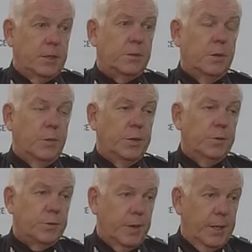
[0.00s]
test that we
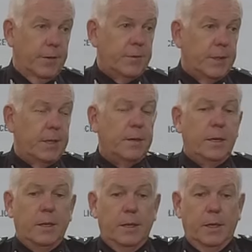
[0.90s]
do straight after
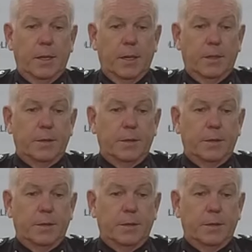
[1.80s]
that.